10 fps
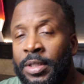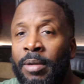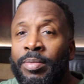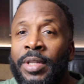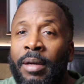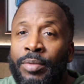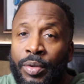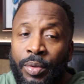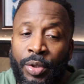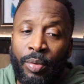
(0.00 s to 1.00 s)
sometimes
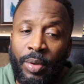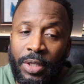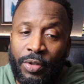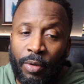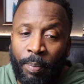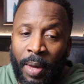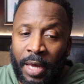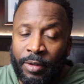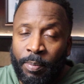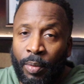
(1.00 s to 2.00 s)
you do need your
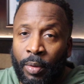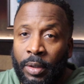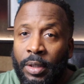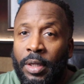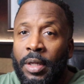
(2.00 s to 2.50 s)
passport